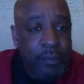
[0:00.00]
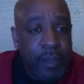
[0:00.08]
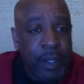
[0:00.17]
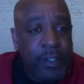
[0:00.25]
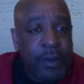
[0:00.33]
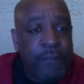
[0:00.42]

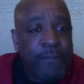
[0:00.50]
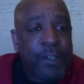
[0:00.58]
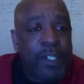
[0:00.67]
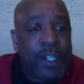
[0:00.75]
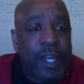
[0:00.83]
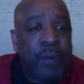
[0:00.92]
So the
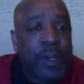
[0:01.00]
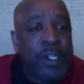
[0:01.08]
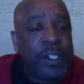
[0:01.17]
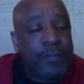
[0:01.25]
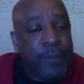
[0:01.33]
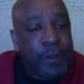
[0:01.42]
first thing, what is
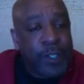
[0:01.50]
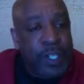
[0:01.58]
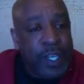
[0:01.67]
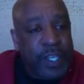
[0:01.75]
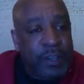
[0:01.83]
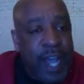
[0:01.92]
the first
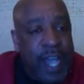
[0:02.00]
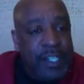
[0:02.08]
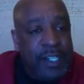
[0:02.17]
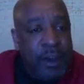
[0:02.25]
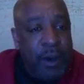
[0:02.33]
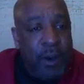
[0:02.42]
thing? You guys
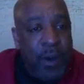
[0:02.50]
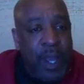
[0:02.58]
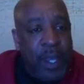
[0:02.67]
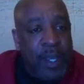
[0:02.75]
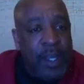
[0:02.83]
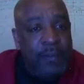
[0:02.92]
know,
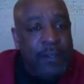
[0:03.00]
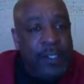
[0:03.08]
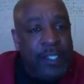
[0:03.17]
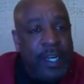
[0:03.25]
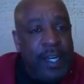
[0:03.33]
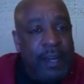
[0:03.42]
if you've
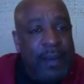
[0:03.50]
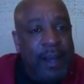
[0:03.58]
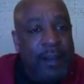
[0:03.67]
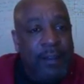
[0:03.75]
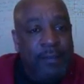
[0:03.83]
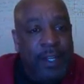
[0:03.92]
seen any of my
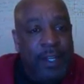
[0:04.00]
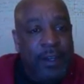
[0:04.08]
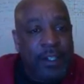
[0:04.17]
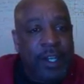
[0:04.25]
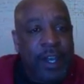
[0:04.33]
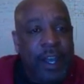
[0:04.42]
other
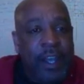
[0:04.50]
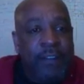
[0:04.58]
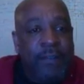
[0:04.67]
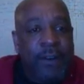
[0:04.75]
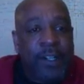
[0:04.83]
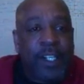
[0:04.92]
videos, the
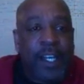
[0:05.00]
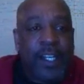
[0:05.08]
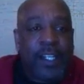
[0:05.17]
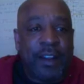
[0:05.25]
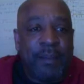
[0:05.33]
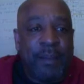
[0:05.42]
first thing is
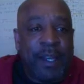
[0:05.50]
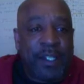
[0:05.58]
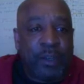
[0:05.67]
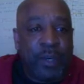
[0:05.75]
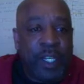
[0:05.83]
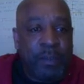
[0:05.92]
gonna be a
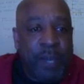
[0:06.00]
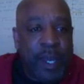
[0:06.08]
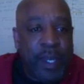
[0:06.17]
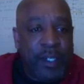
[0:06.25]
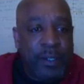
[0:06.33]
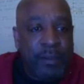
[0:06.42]
squeeze
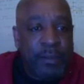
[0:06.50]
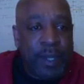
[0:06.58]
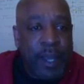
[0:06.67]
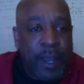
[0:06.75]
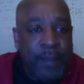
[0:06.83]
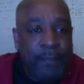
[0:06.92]
page,
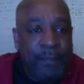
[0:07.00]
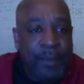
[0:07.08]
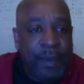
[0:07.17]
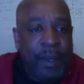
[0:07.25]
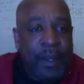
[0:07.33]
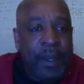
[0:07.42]
okay?
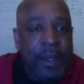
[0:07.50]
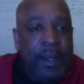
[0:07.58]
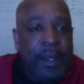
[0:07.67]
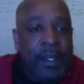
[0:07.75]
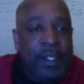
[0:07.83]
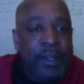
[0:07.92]

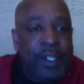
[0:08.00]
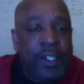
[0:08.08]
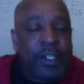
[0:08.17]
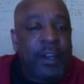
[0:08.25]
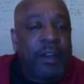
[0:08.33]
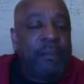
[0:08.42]
So this
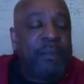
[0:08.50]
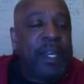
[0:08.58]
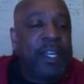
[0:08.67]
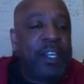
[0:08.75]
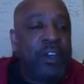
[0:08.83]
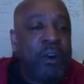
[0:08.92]
is gonna be
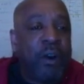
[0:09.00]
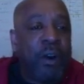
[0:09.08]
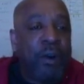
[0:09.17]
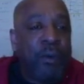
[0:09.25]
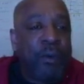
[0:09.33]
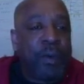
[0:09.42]

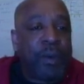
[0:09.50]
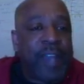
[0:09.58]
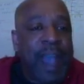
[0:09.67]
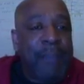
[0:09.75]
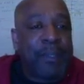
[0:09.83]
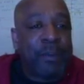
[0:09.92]
your
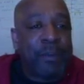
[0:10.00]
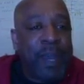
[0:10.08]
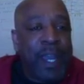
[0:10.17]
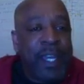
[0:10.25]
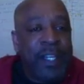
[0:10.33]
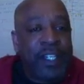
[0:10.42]
capture
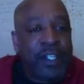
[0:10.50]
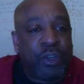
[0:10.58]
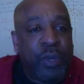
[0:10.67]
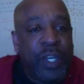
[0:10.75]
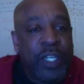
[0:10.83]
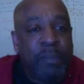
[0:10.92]
page,
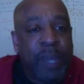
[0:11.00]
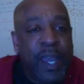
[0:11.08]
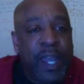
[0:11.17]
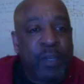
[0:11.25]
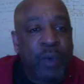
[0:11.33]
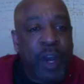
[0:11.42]
squeeze
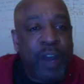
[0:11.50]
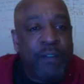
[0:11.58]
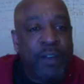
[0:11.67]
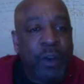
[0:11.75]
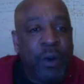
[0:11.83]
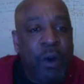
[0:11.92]
page, whatever
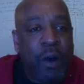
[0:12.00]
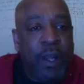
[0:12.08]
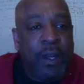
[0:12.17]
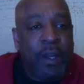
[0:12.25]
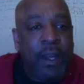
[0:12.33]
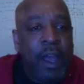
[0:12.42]
you call
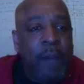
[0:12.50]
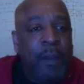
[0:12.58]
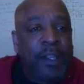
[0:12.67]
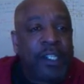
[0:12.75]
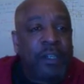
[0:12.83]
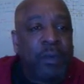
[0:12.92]
it, but
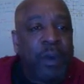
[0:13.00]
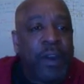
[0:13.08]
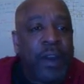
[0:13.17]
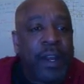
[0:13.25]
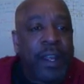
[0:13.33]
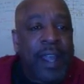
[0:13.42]
this is where you're
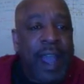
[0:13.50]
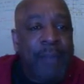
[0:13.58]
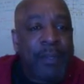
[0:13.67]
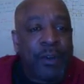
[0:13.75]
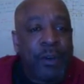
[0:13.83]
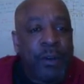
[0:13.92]
going to
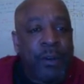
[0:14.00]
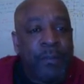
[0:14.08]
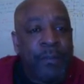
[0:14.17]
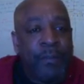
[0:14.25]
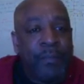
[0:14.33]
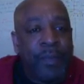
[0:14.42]
capture
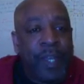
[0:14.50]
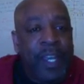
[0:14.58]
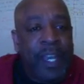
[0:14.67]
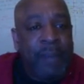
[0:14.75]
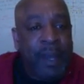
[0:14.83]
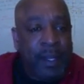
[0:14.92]

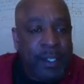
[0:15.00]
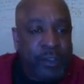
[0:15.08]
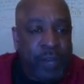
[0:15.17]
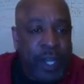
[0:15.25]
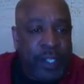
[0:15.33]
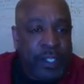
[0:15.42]
the email
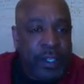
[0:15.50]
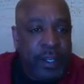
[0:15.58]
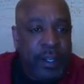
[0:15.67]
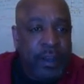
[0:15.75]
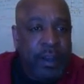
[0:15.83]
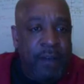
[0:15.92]
address
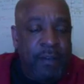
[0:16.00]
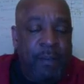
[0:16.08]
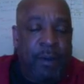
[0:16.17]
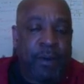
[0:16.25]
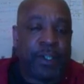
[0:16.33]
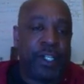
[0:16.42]
of the
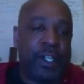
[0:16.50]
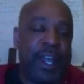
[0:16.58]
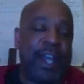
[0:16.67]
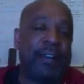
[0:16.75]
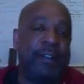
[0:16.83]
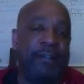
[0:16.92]
person
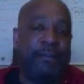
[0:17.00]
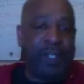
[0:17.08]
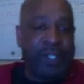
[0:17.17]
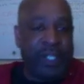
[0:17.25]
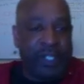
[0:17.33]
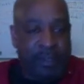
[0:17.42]
that
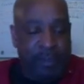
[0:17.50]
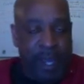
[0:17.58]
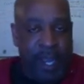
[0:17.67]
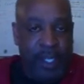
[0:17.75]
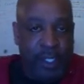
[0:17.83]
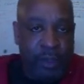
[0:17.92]
visits the
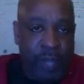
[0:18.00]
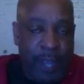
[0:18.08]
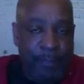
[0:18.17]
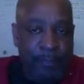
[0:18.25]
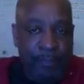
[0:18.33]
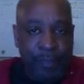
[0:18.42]
page,
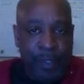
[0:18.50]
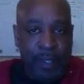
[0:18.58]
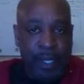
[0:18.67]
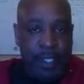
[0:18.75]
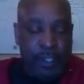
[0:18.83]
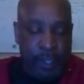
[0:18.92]
okay?
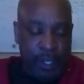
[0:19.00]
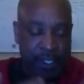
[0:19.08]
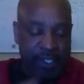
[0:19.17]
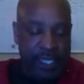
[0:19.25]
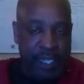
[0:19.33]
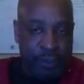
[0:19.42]
So you're going to
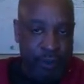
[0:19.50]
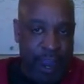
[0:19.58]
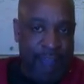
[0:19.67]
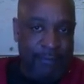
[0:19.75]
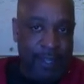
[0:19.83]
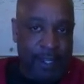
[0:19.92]
send
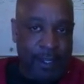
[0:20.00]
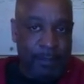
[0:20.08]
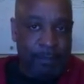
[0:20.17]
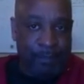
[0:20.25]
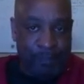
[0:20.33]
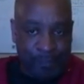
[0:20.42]
traffic
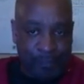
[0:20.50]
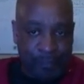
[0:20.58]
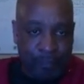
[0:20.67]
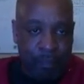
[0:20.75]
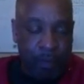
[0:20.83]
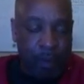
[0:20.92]

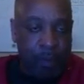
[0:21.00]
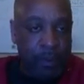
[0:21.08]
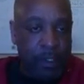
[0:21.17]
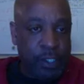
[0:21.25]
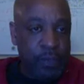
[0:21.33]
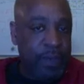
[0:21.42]

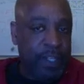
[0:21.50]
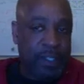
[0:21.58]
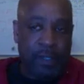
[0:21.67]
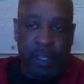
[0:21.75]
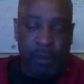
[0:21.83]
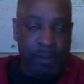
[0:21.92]
to
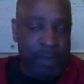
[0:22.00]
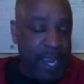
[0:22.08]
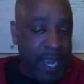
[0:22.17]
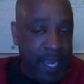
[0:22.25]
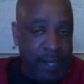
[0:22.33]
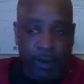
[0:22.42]
this, either
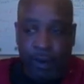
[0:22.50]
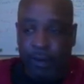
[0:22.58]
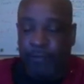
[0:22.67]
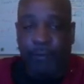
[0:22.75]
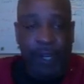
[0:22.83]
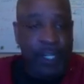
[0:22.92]
paid or
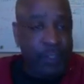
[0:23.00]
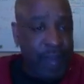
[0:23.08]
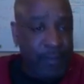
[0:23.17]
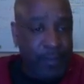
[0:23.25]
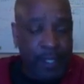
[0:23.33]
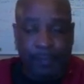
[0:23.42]
free
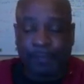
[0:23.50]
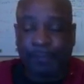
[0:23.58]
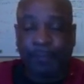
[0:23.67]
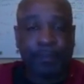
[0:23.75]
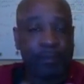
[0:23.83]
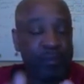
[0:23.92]
traffic,
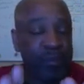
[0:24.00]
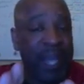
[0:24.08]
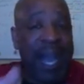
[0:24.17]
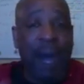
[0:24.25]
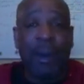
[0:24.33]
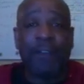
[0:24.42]

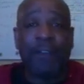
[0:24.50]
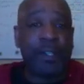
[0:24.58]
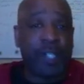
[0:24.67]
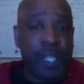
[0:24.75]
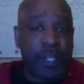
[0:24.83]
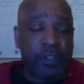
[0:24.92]
however you
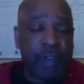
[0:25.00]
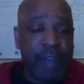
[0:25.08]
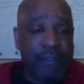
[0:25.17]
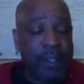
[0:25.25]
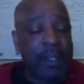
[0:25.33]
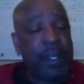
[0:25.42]
send your
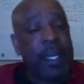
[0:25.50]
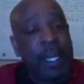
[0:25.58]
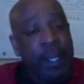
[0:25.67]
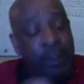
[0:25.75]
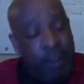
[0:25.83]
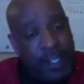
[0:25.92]
traffic.
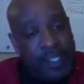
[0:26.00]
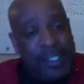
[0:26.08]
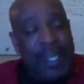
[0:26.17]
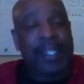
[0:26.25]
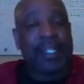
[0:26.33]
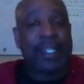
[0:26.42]
You're going to
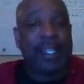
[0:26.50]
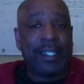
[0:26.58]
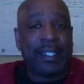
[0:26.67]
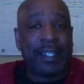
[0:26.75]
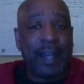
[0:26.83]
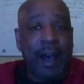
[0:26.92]
send it to this